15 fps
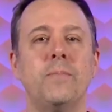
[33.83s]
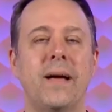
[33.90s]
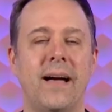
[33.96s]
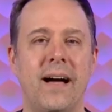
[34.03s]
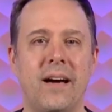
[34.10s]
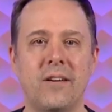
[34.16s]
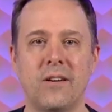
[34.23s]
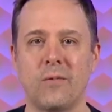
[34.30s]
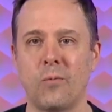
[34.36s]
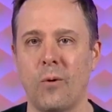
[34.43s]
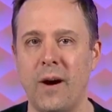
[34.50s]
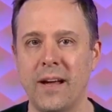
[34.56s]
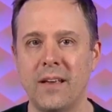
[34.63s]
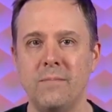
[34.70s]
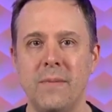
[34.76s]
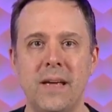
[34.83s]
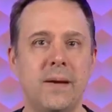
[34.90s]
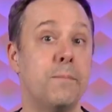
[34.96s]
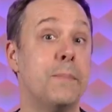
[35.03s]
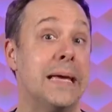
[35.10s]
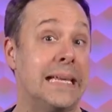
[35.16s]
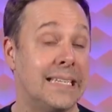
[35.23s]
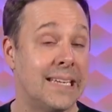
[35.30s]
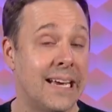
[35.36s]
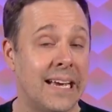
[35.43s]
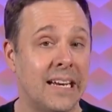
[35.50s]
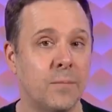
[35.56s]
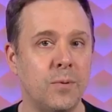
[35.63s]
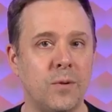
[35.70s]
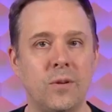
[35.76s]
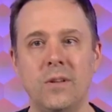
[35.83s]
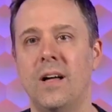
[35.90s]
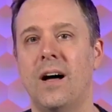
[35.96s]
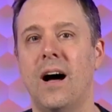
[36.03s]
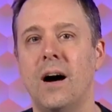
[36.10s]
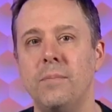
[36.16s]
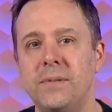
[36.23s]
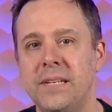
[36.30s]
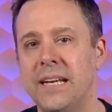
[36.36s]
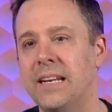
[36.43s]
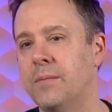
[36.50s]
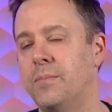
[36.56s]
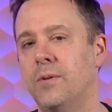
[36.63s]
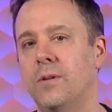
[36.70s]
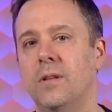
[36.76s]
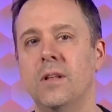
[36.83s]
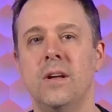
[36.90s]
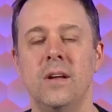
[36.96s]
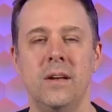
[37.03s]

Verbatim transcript: pattern where I can make maintainable, updatable,